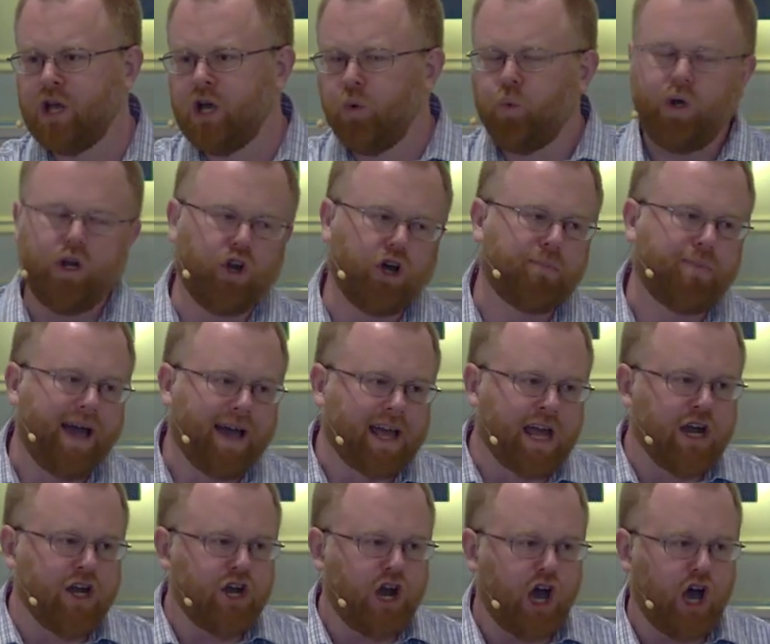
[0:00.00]
We look back
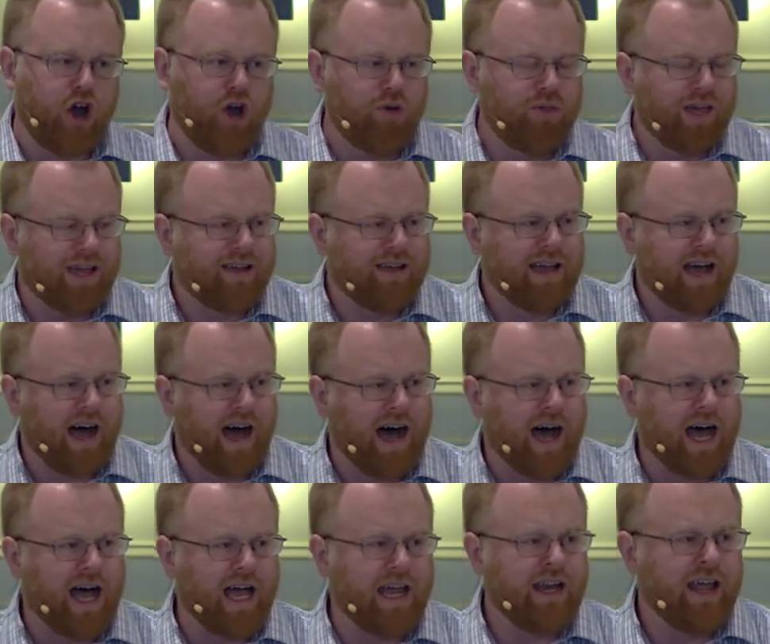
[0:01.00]
and know that
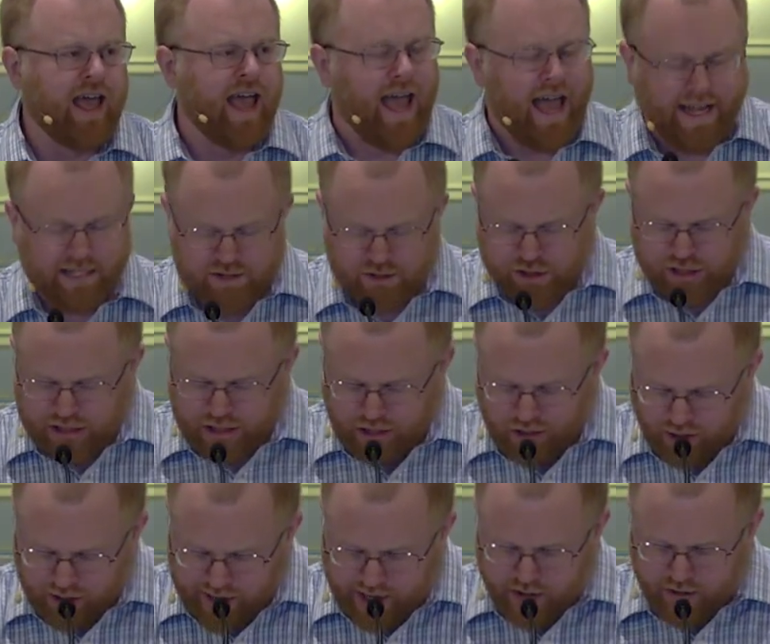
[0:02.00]
God has
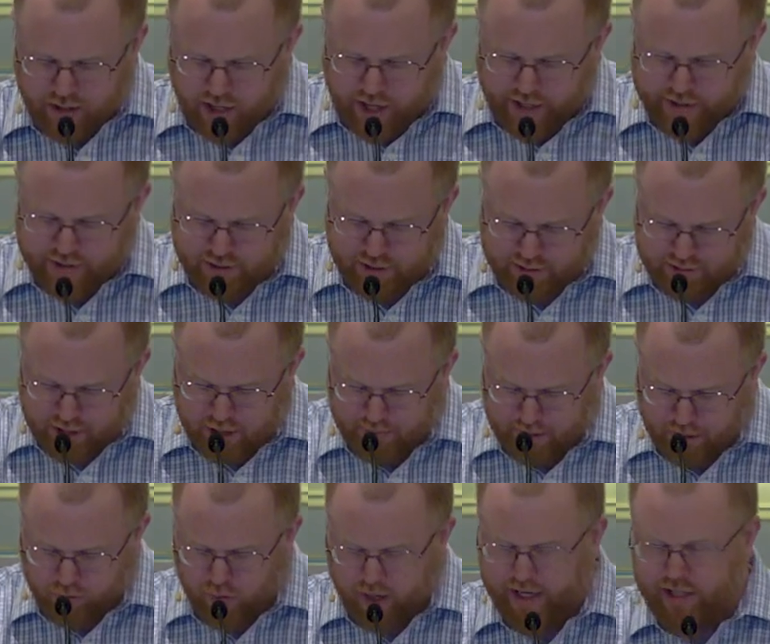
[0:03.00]
declared us to be
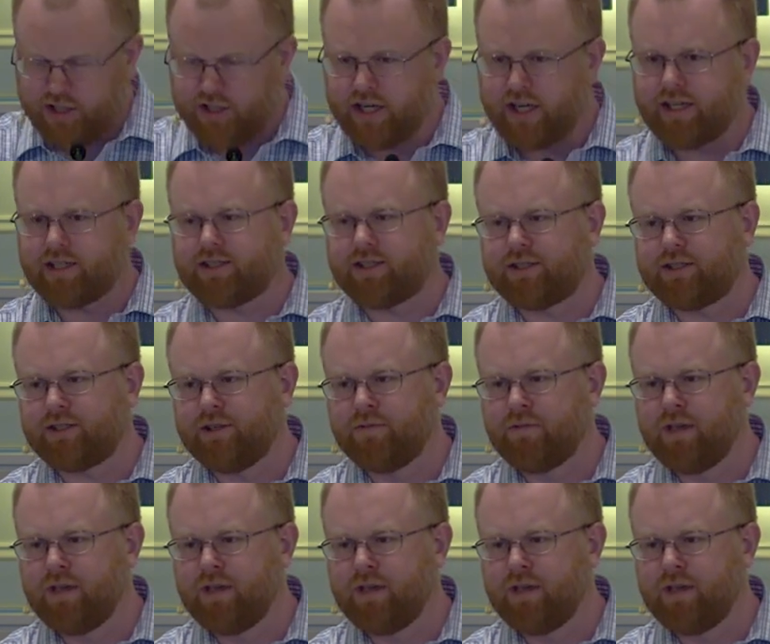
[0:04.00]
righteous.